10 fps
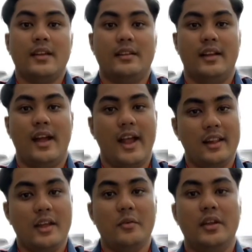They
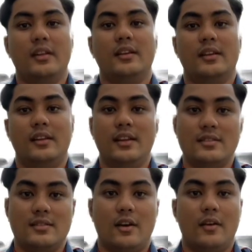align with the
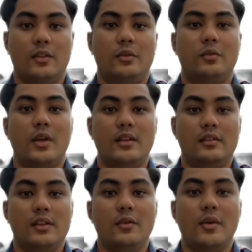needs of
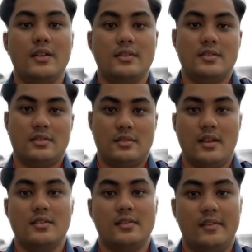21st
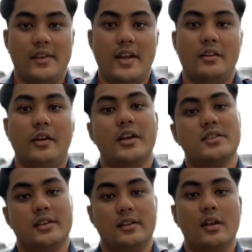century
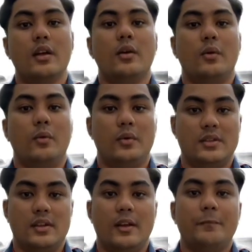education, which
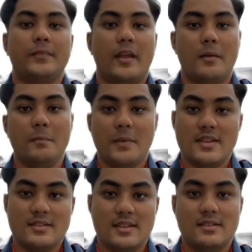
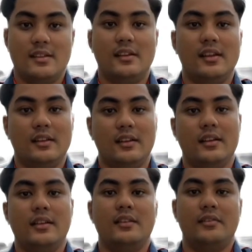emphasizes
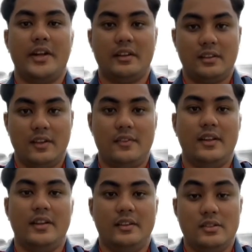digital interactive
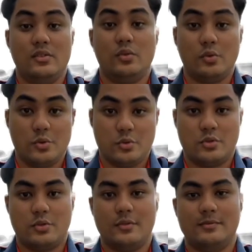learning tools.